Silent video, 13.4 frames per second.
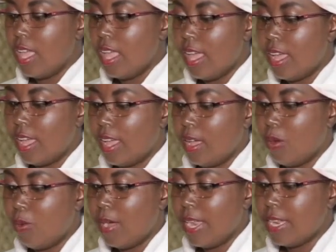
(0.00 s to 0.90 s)

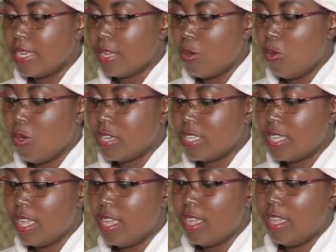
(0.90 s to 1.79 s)
1
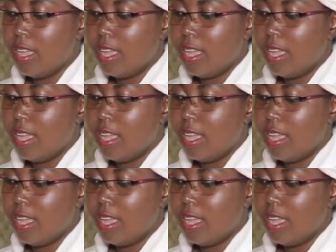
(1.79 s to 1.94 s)
1/4